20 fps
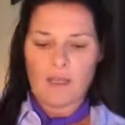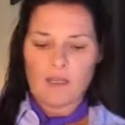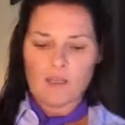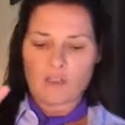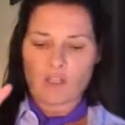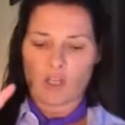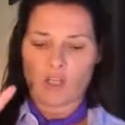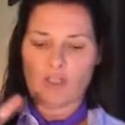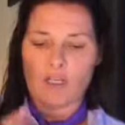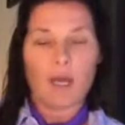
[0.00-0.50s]

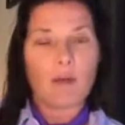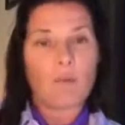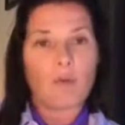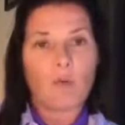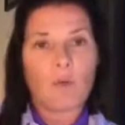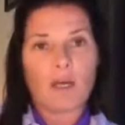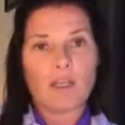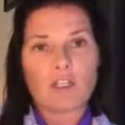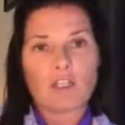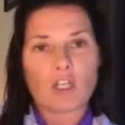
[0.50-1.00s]
So, number
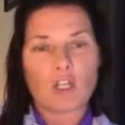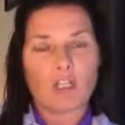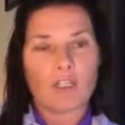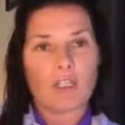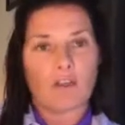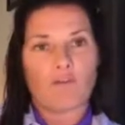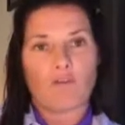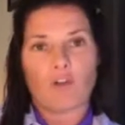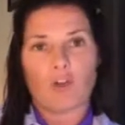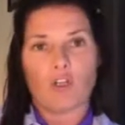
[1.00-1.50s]
one, don't
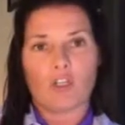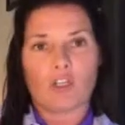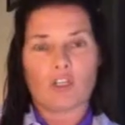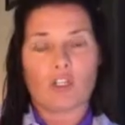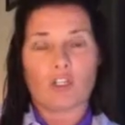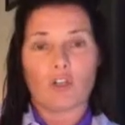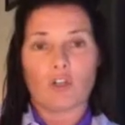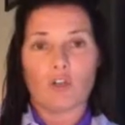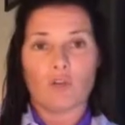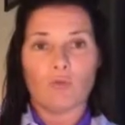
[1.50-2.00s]
get
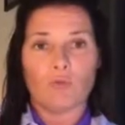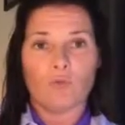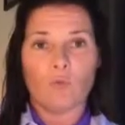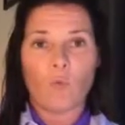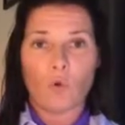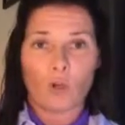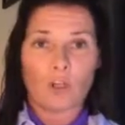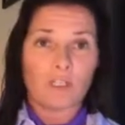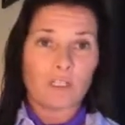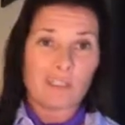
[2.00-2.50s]
focused on
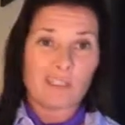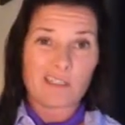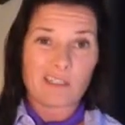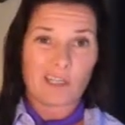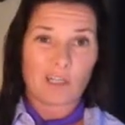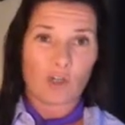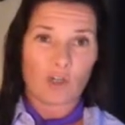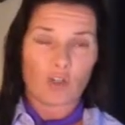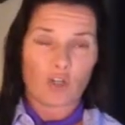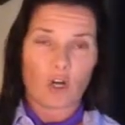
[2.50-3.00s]
what it is
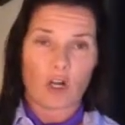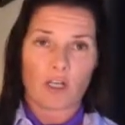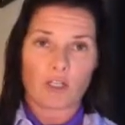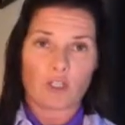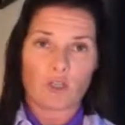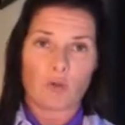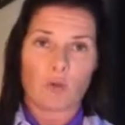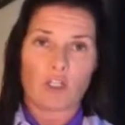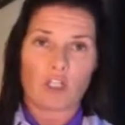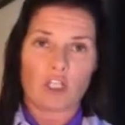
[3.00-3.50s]
that you're trying
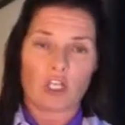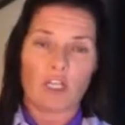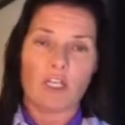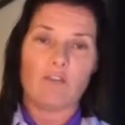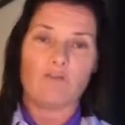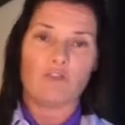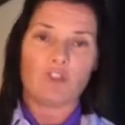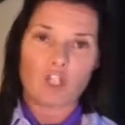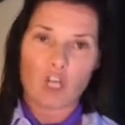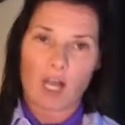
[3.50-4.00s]
to
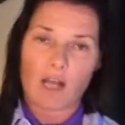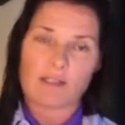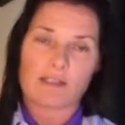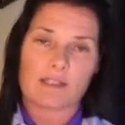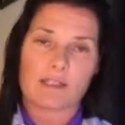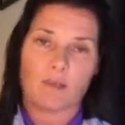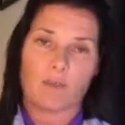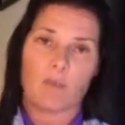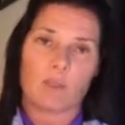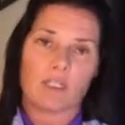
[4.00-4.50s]
achieve.
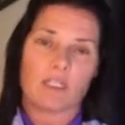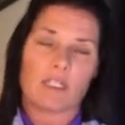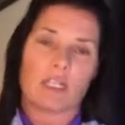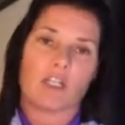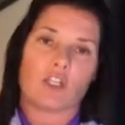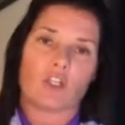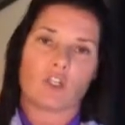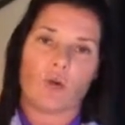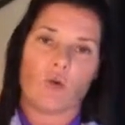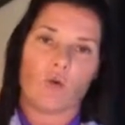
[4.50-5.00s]
Just simply
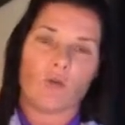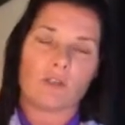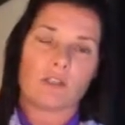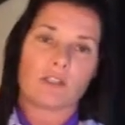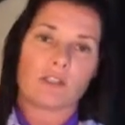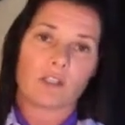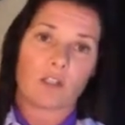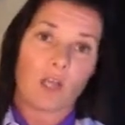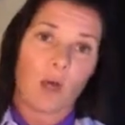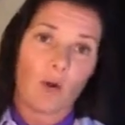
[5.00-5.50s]
teach the horse to